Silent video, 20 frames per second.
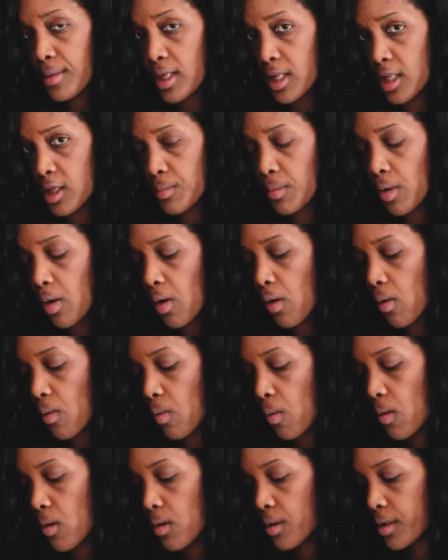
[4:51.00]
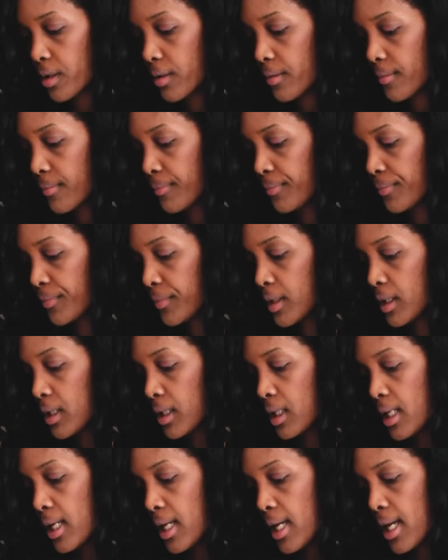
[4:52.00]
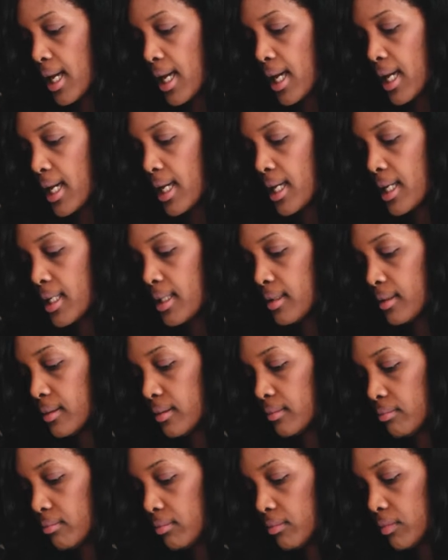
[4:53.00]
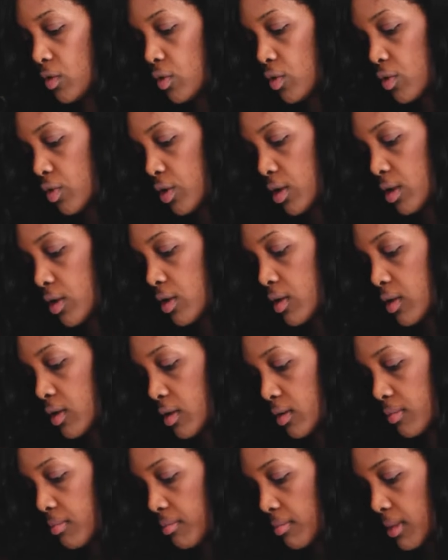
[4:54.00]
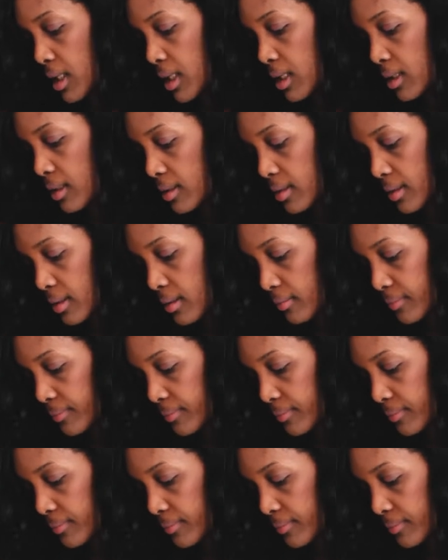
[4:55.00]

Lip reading: it's more water, and you just mix.